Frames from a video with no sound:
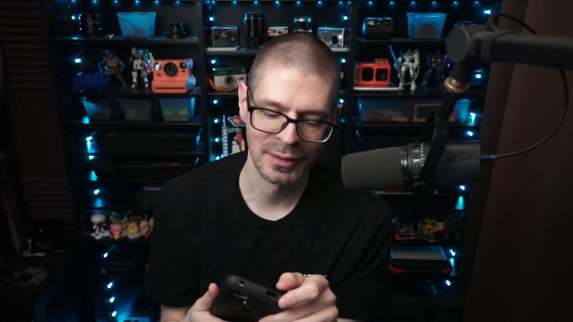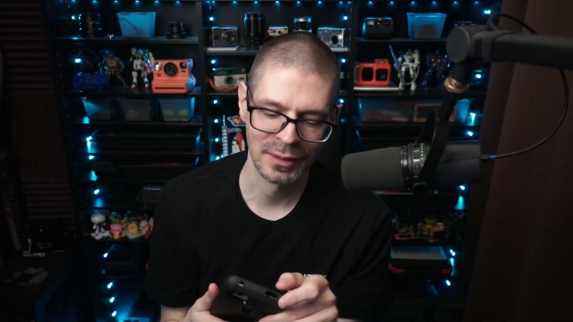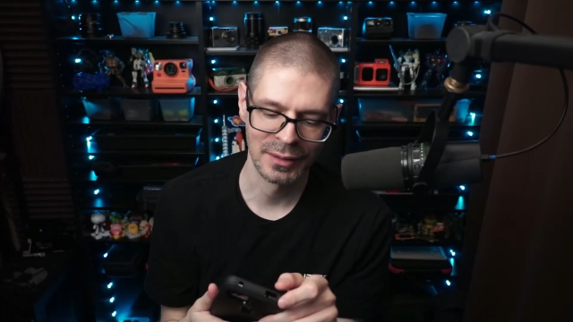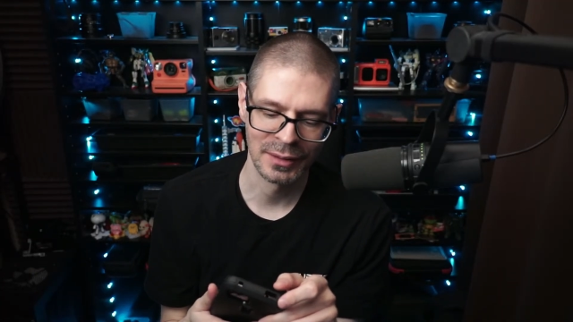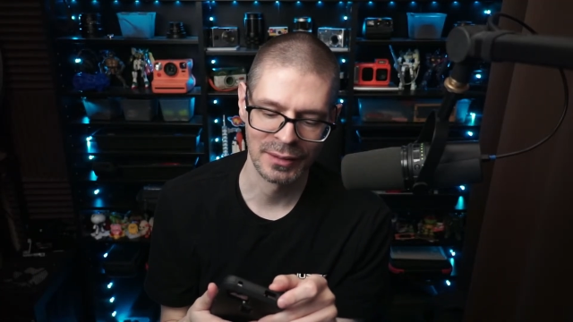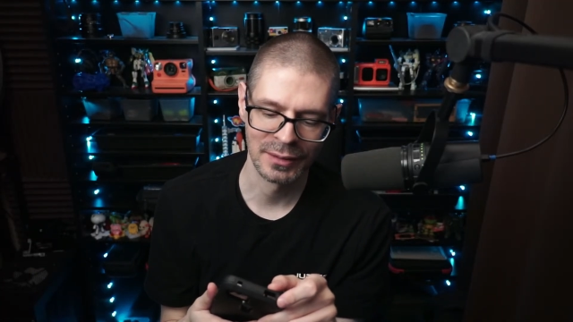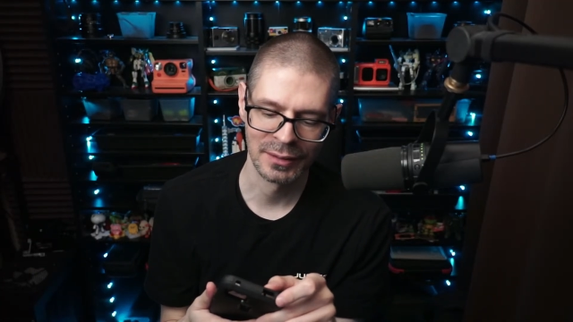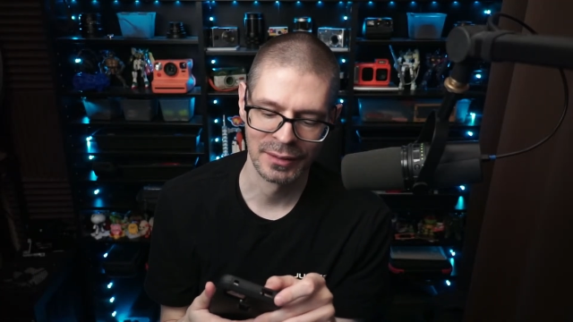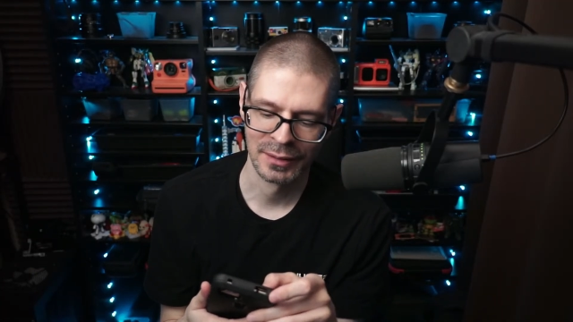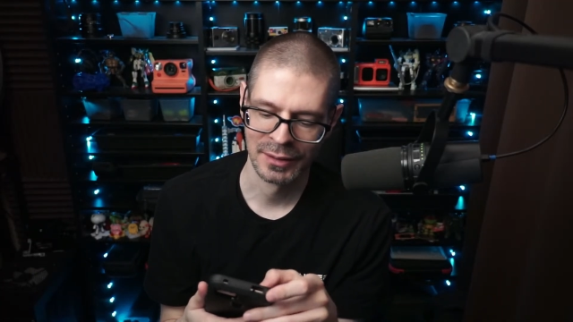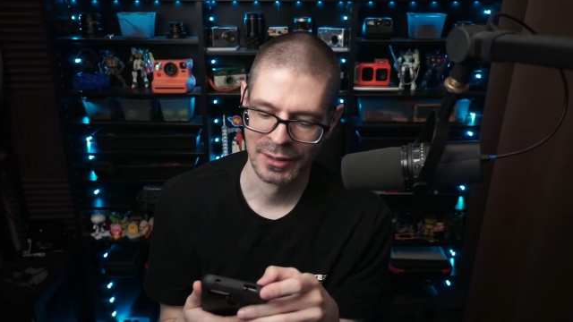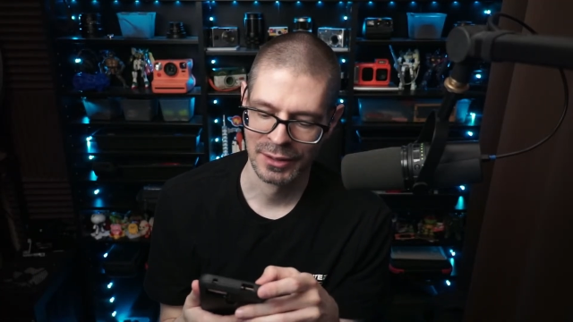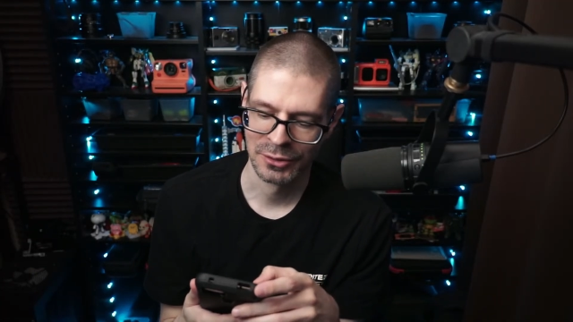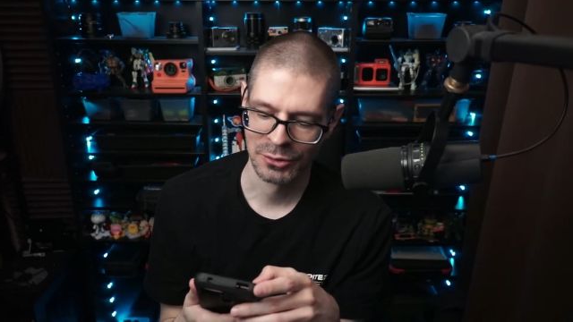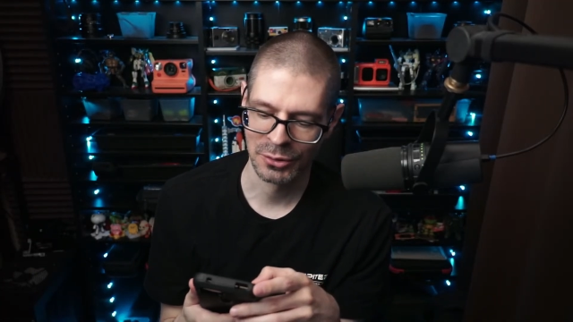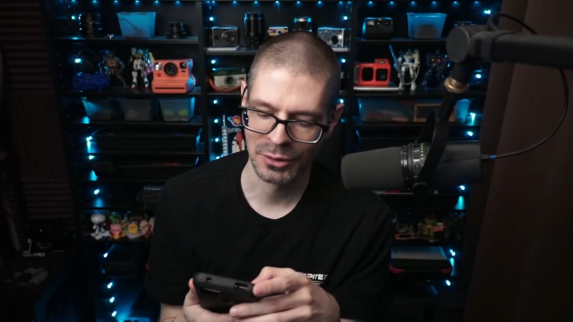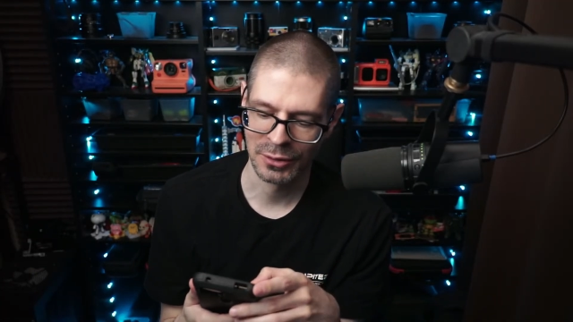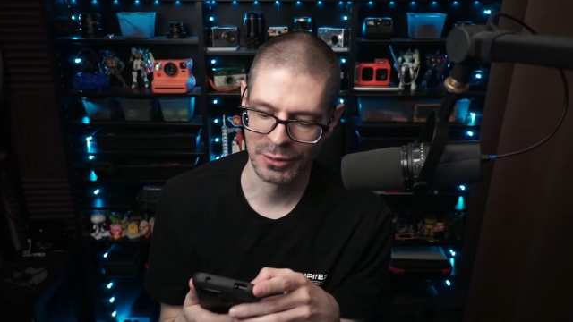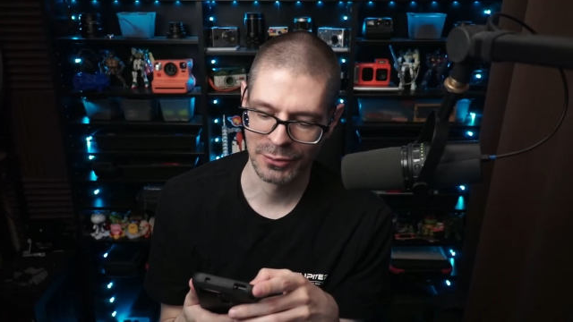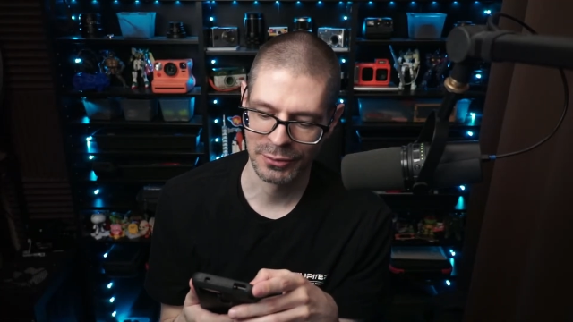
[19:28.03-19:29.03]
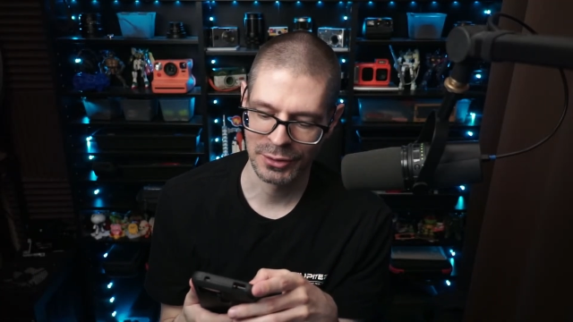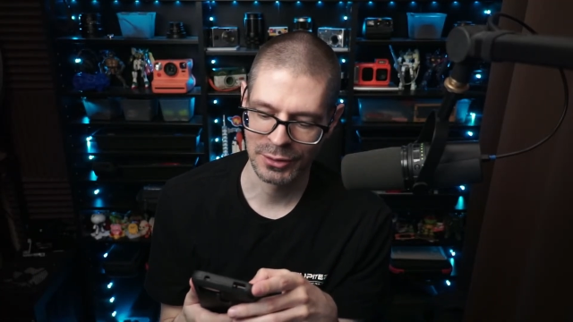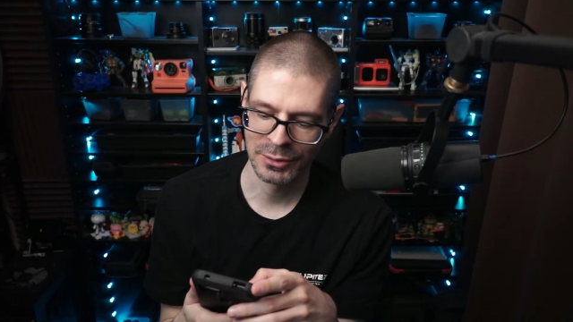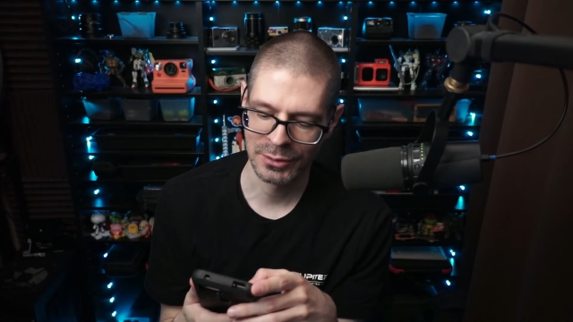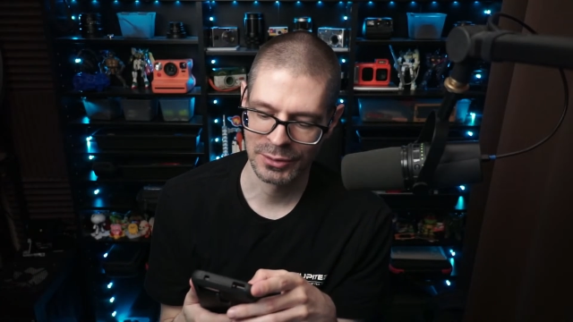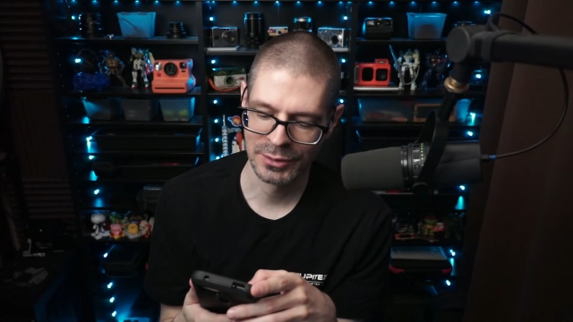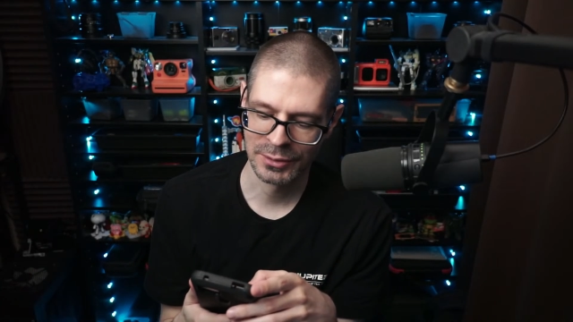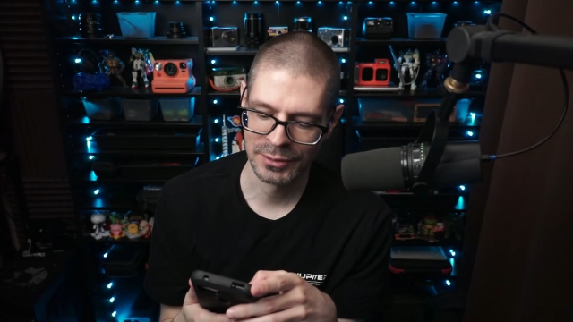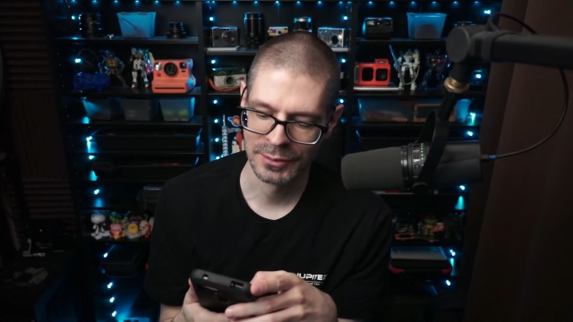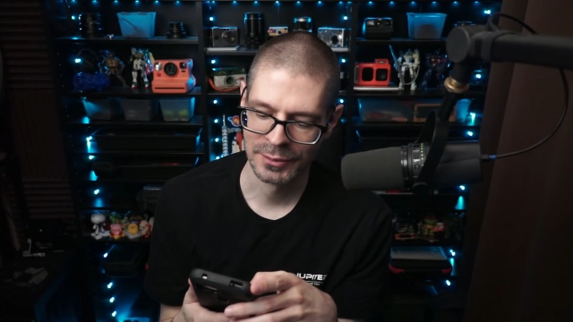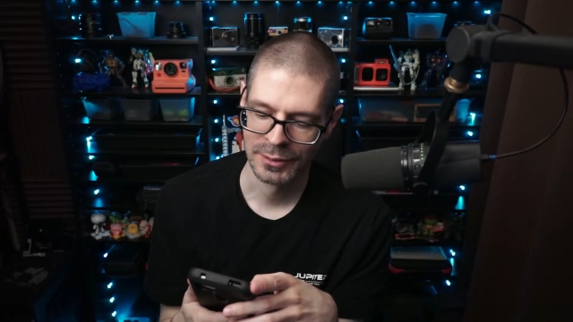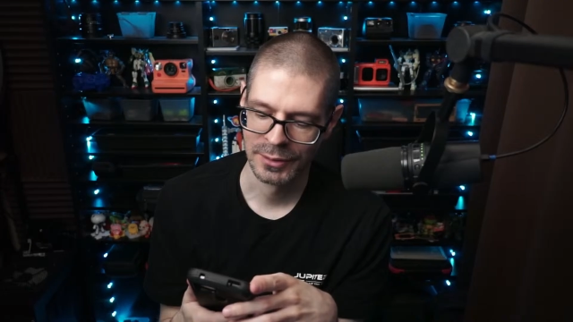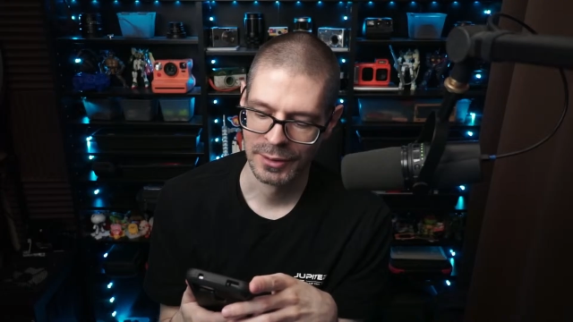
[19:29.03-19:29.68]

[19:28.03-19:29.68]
the drink reviews.